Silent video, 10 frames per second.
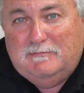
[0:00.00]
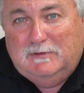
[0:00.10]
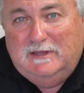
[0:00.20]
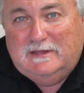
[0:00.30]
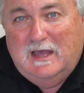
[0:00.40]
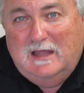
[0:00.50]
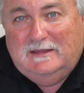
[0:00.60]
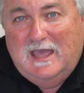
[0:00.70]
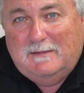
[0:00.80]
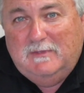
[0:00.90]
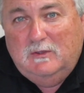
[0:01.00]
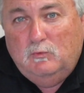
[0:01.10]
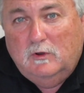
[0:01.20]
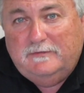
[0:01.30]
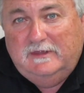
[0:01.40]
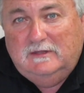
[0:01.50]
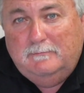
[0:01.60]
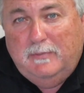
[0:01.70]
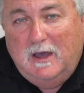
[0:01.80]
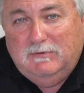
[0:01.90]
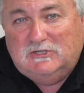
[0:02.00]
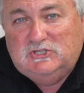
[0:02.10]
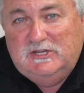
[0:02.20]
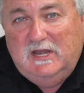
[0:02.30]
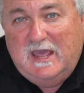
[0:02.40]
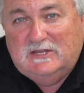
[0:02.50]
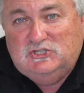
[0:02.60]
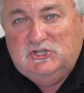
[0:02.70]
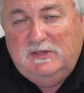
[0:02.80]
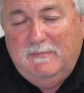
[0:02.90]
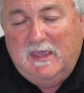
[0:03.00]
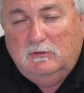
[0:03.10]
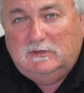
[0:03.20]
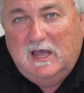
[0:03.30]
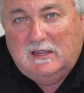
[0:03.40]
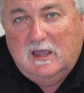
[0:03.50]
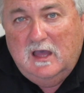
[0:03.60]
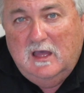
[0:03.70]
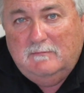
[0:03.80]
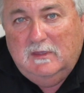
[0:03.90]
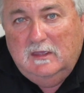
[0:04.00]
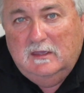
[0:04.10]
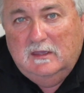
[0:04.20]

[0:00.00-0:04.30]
please contact me at worthingtonpublishing@gmail.com.